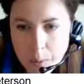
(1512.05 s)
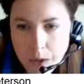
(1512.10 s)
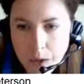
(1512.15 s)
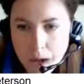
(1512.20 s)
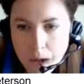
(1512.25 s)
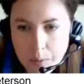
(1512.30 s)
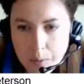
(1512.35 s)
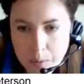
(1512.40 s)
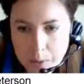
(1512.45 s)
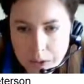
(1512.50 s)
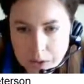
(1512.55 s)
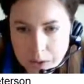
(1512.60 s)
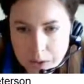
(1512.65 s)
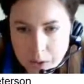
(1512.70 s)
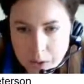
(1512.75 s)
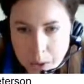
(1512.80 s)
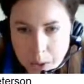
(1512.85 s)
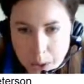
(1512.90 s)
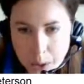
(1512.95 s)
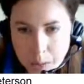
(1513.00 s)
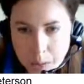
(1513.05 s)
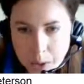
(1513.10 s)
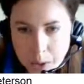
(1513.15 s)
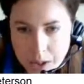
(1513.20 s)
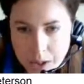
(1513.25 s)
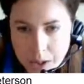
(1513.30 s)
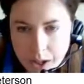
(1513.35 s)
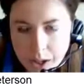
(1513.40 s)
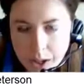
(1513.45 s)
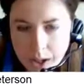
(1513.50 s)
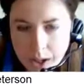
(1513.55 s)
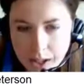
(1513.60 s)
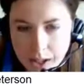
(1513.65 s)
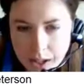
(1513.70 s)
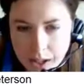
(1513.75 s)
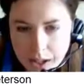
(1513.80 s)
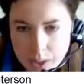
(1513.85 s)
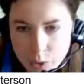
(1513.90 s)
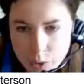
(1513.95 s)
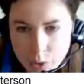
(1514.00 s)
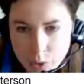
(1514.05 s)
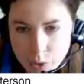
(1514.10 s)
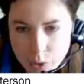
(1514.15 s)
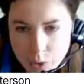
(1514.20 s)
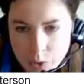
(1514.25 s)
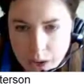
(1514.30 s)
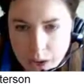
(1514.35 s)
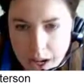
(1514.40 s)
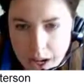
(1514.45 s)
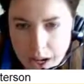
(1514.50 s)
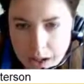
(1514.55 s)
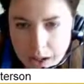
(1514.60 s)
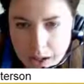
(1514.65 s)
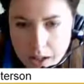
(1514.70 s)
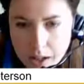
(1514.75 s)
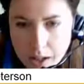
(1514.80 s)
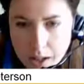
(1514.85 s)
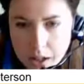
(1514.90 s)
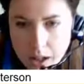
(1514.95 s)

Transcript: and mentally, but not at a true scale.